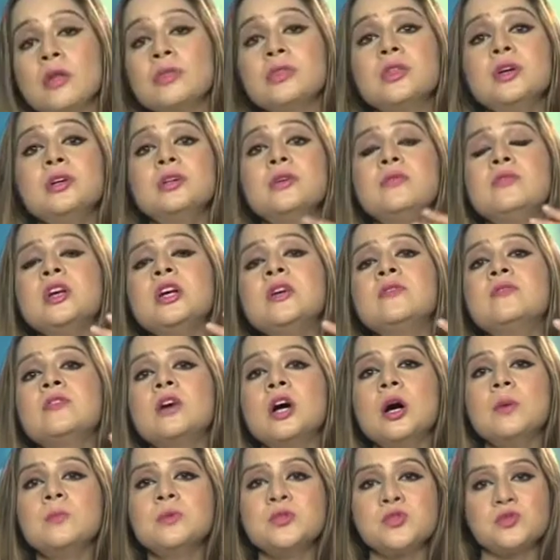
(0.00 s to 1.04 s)
The different
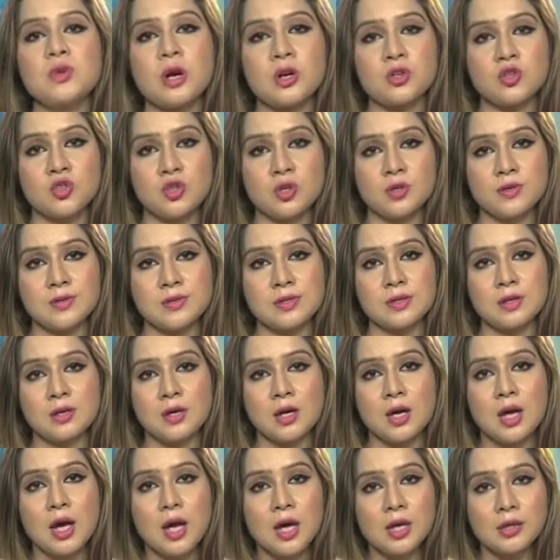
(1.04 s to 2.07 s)
verb structures.
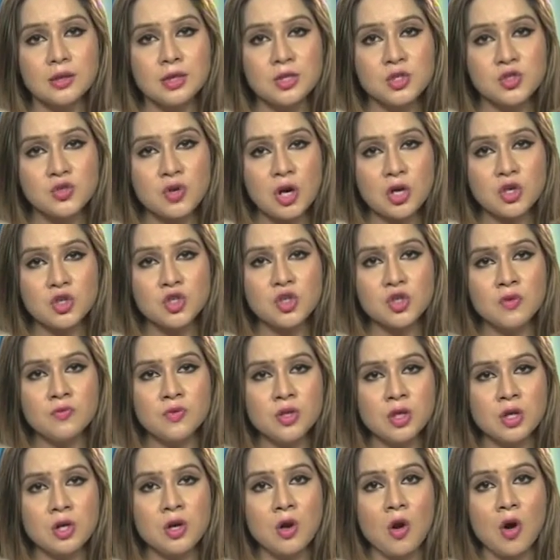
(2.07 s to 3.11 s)
The structure of
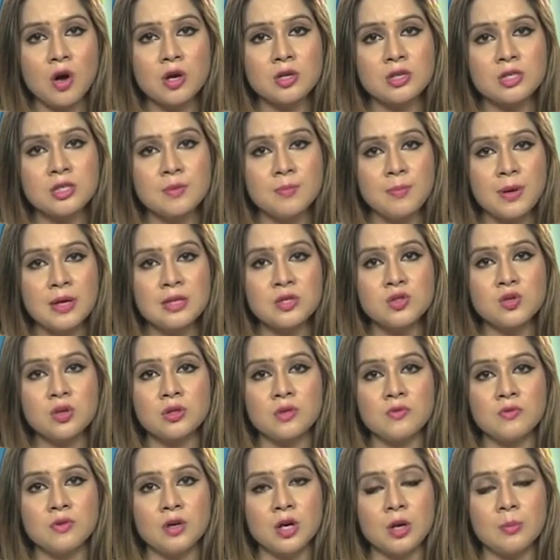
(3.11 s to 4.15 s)
the clause depends on
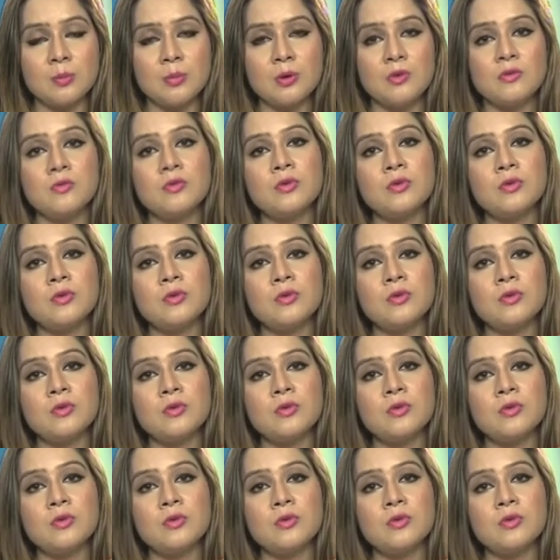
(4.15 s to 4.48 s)
the verb.